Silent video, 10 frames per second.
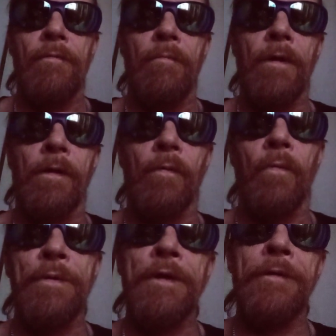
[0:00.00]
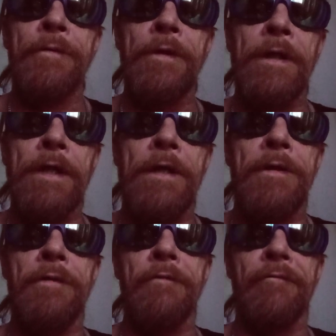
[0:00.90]
Well, we're at the
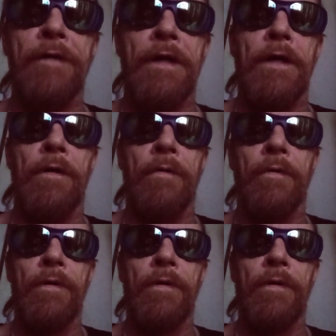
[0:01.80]
end of our